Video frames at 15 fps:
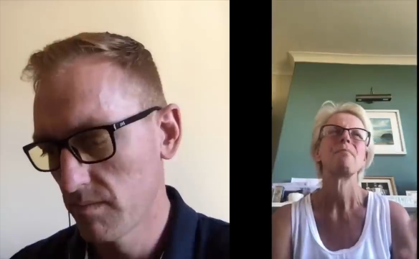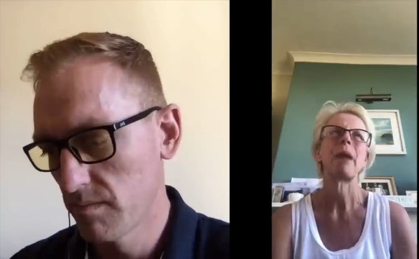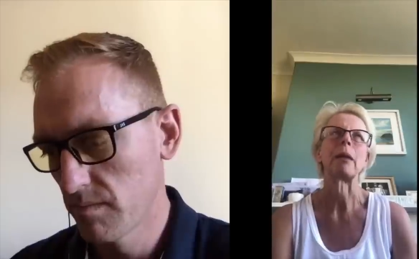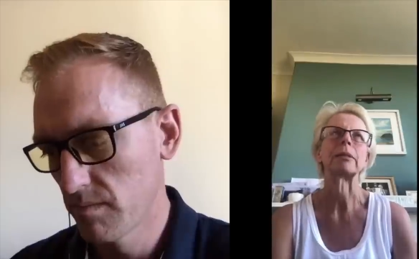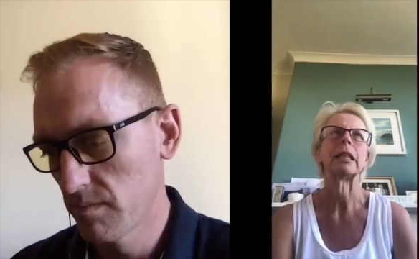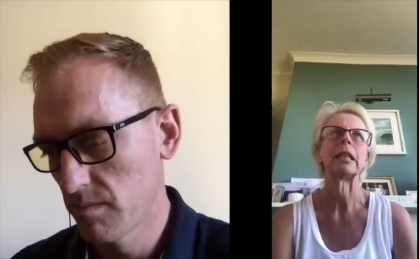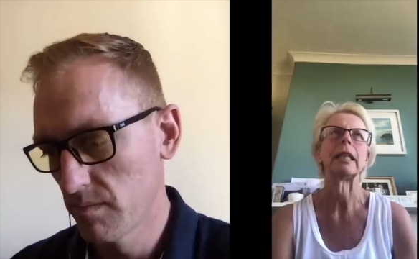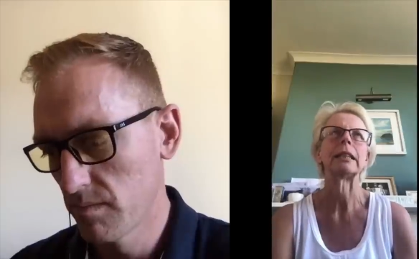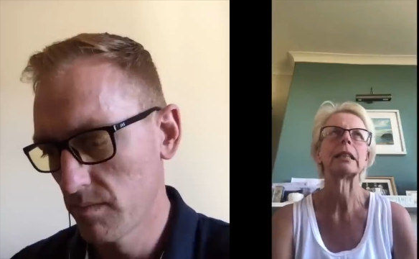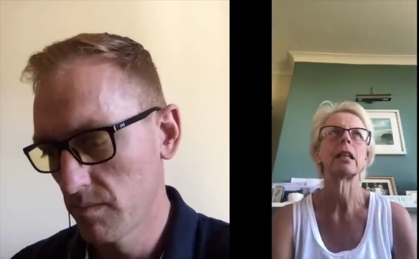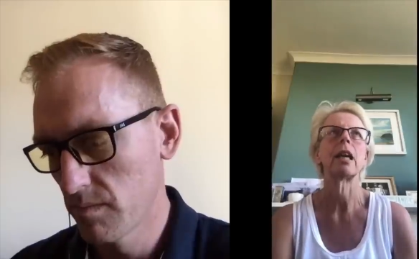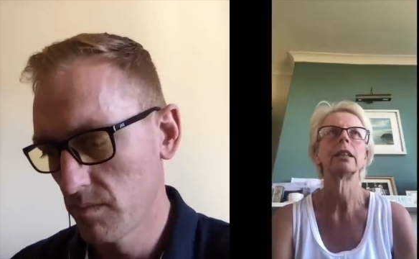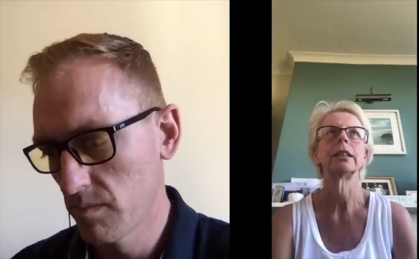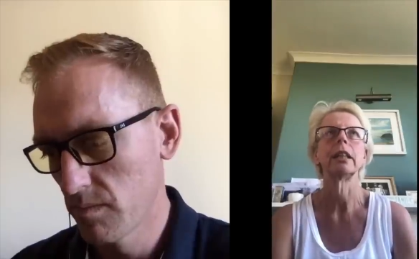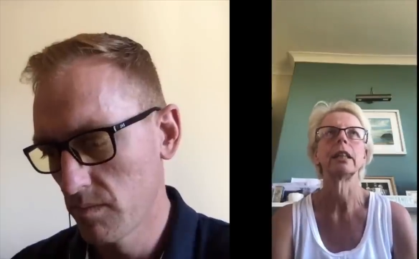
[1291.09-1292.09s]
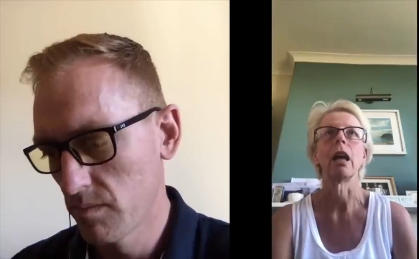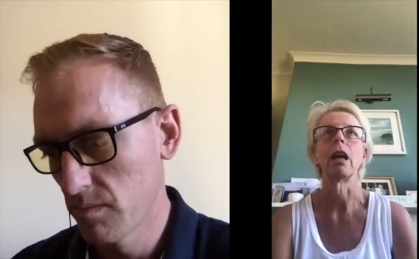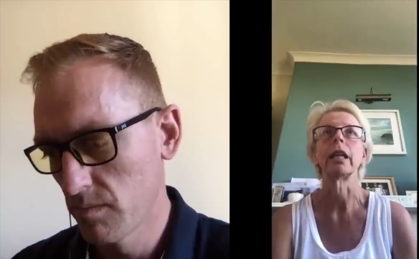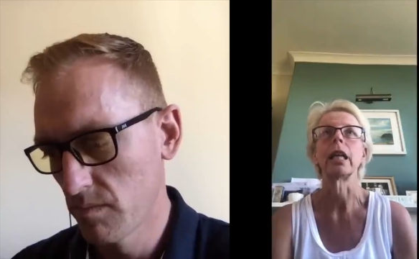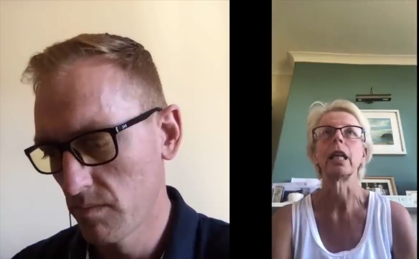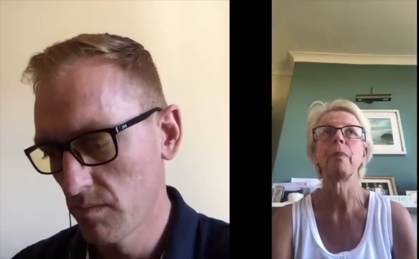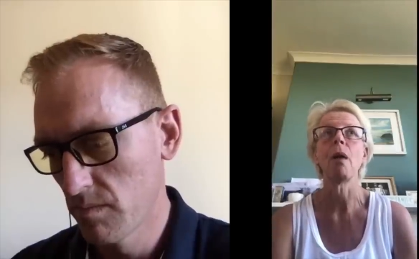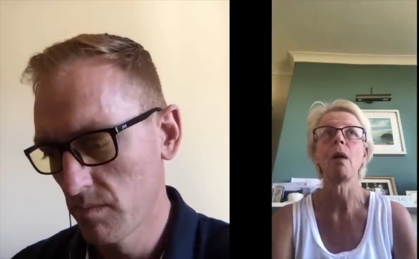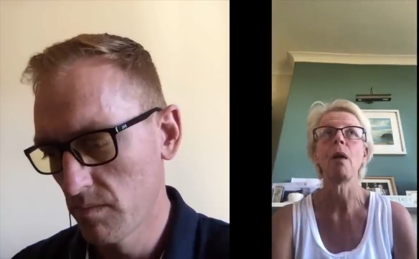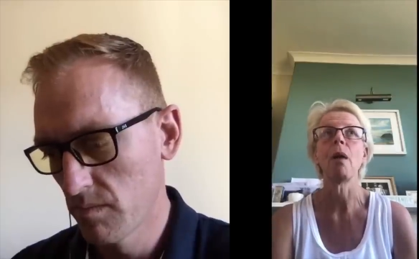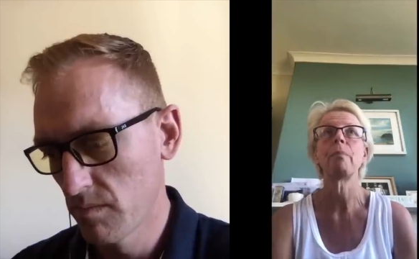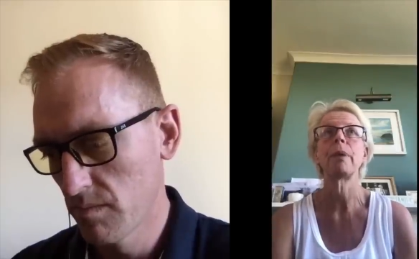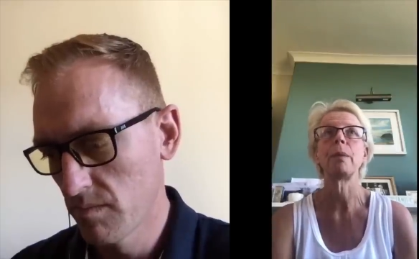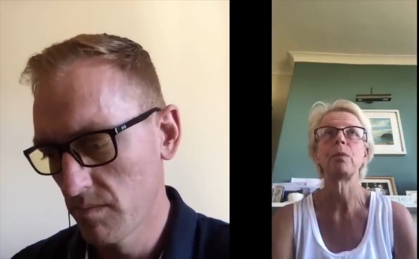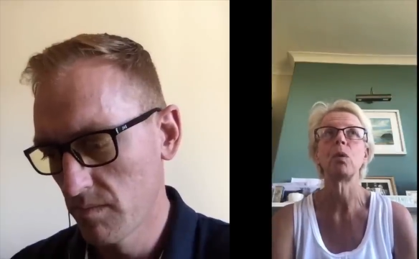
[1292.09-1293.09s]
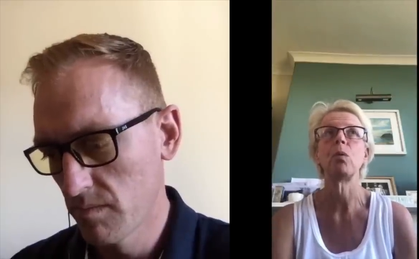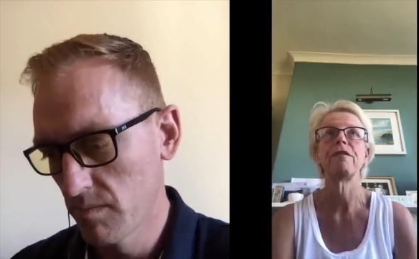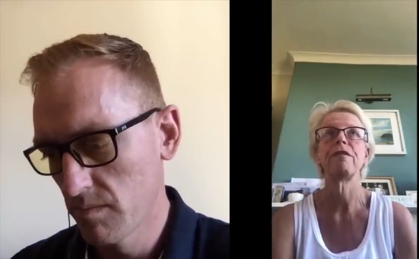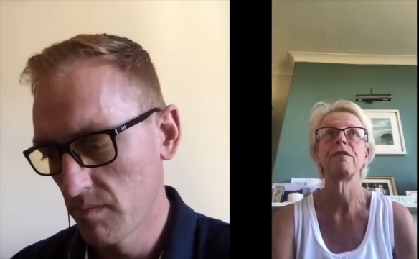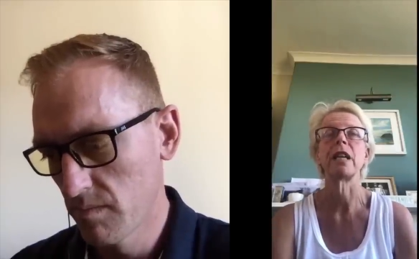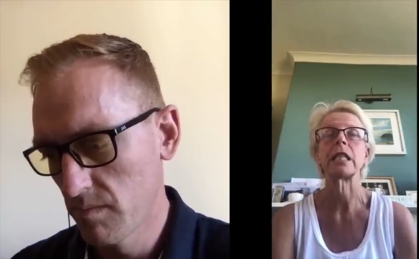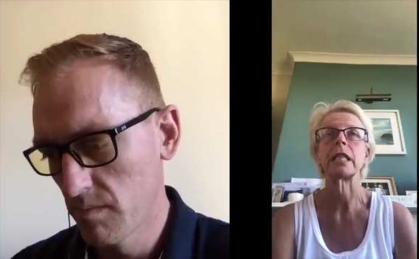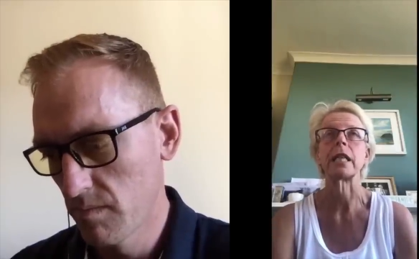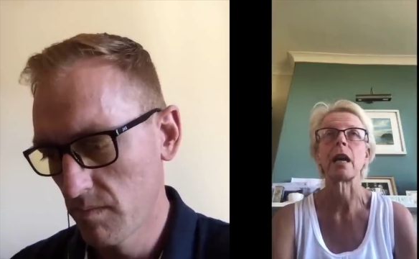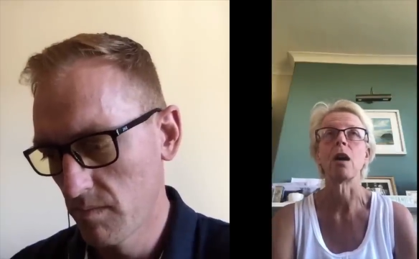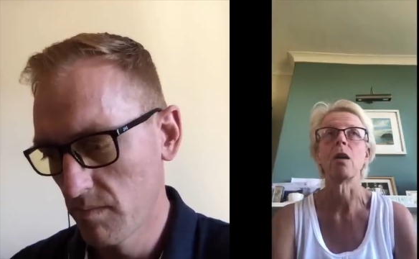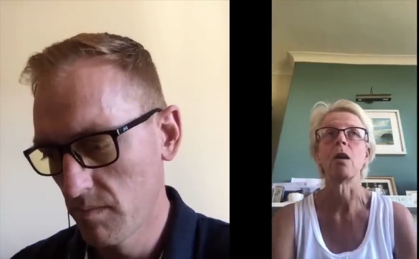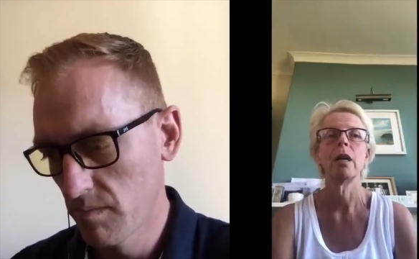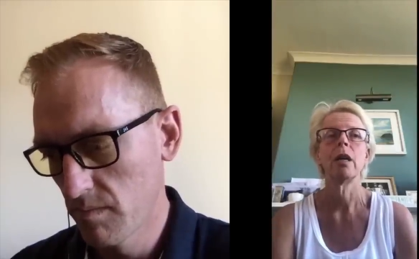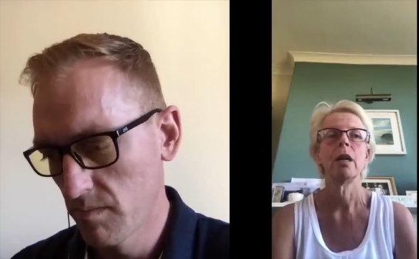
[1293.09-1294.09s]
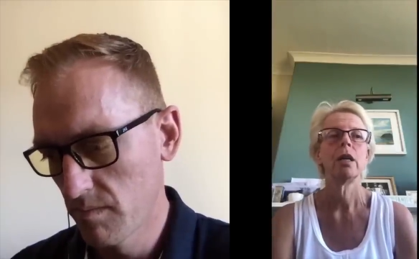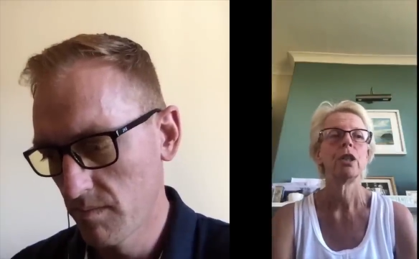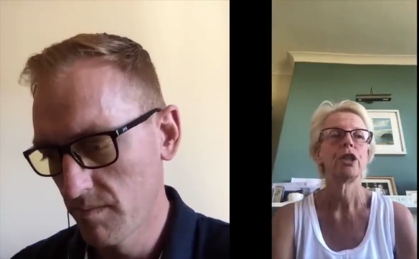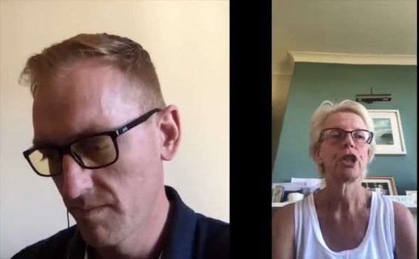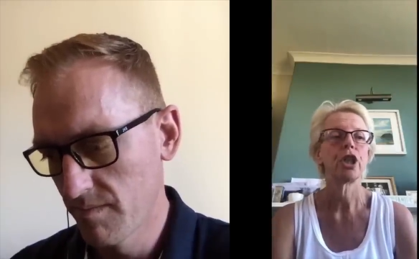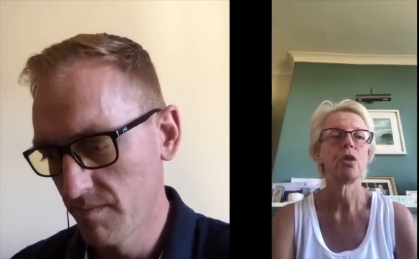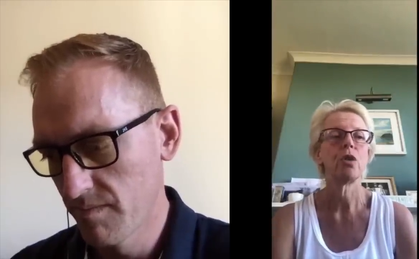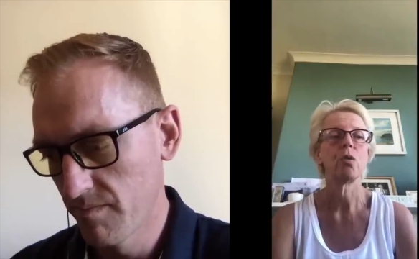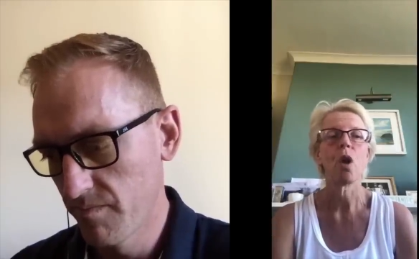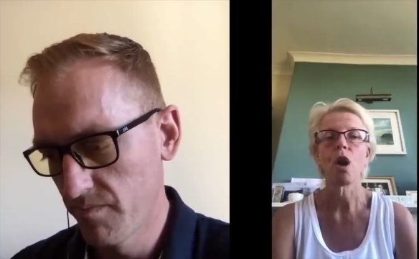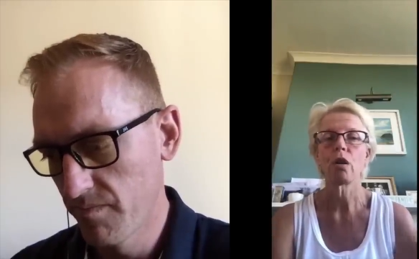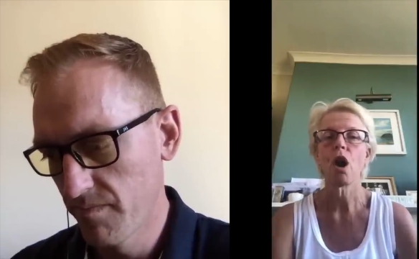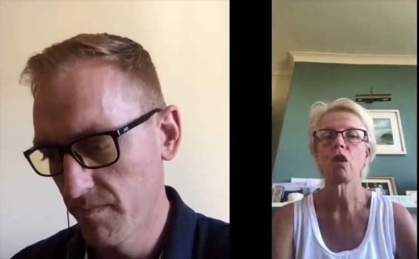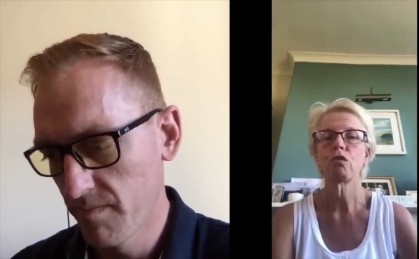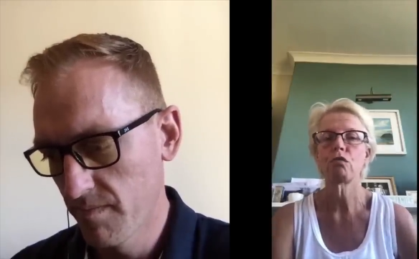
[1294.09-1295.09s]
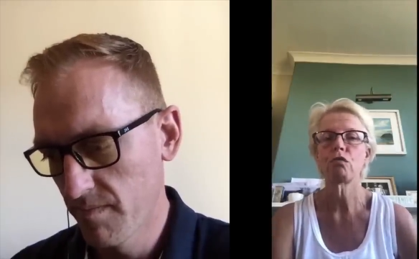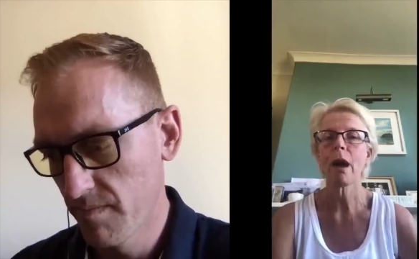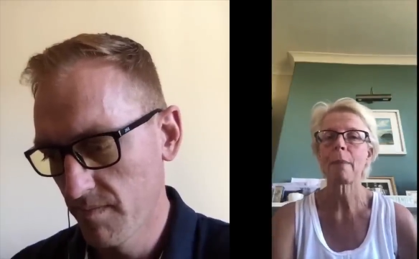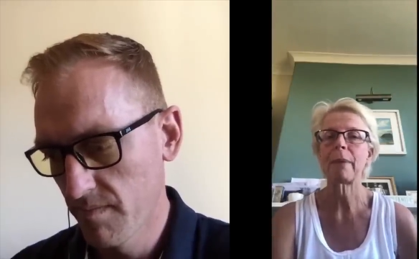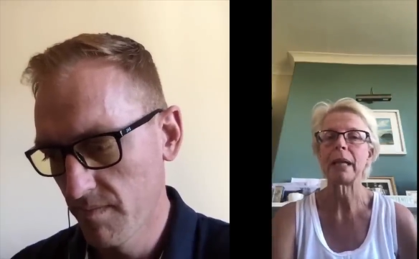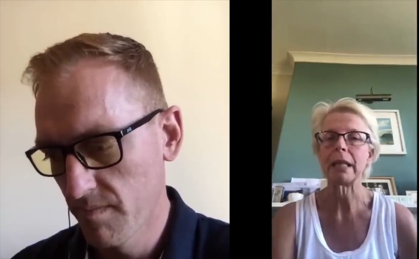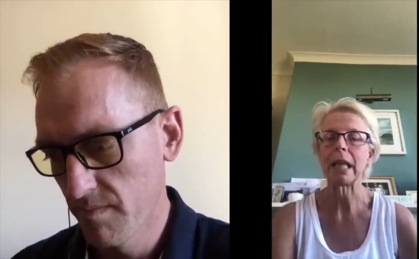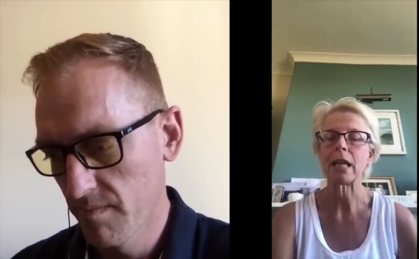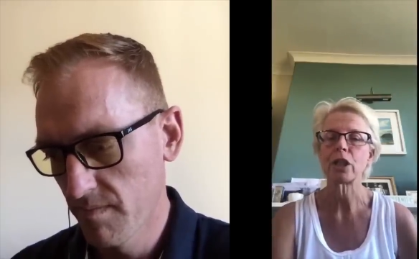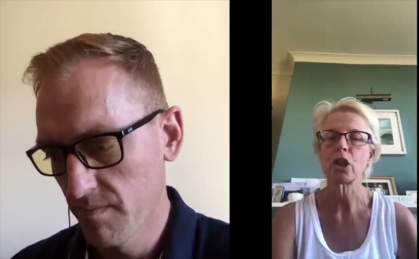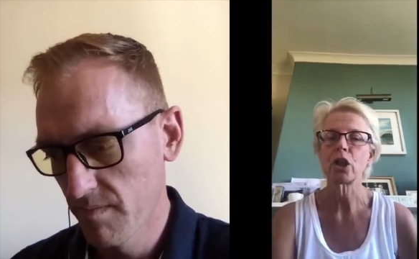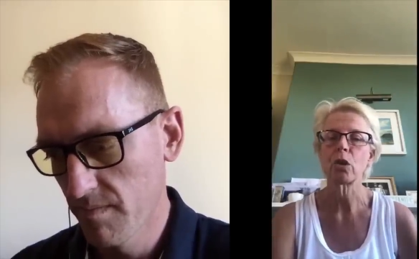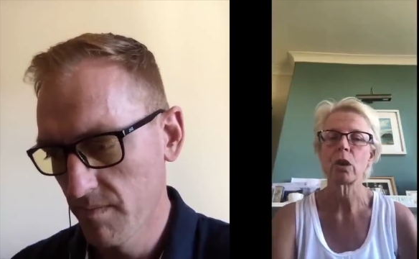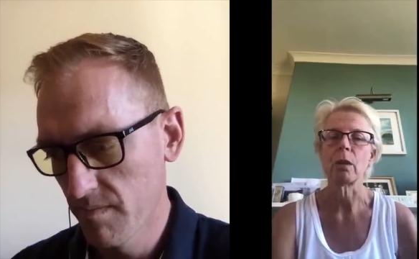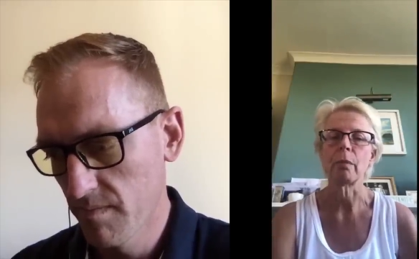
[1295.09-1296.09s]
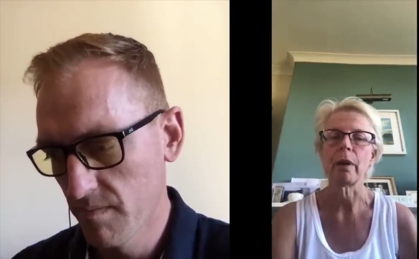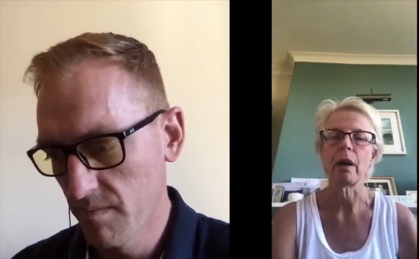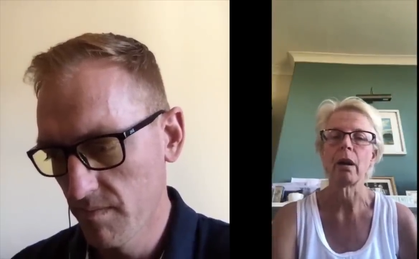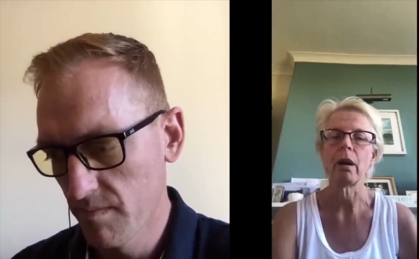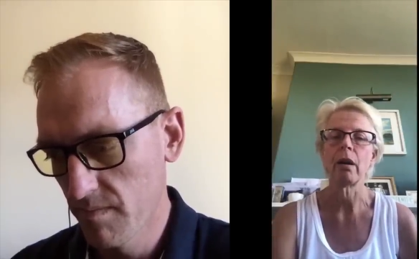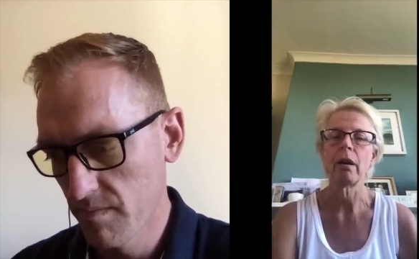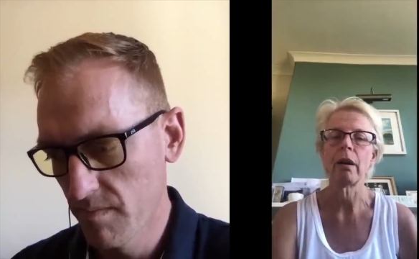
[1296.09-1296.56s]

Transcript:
Speaker 1: perhaps less likely, but people were fessing up to unwrapping that chocolate bar